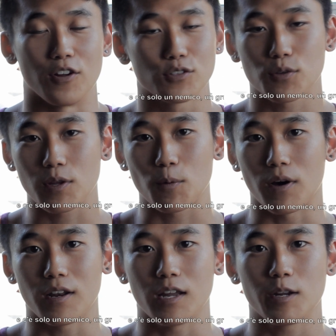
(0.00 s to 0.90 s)
there's only
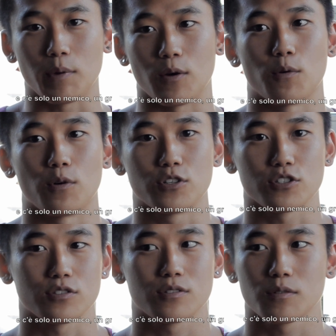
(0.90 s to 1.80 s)
one enemy, or
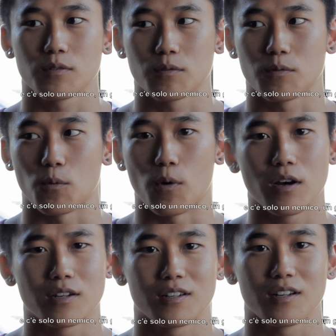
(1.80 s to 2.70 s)
just
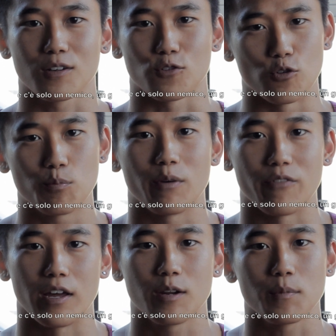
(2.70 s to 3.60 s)
one group of
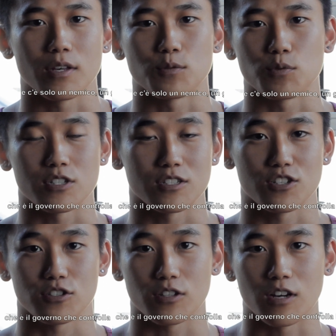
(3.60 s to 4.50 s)
enemies, which is
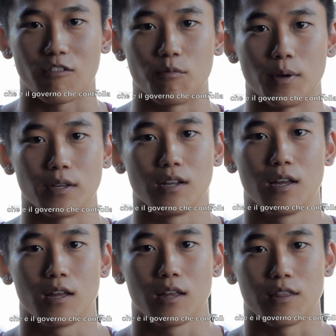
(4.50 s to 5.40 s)
just the government
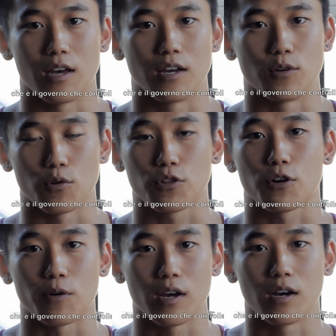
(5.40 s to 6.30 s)
that North
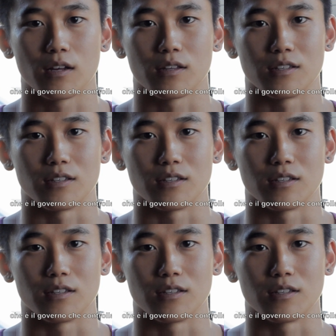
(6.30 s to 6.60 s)
Korea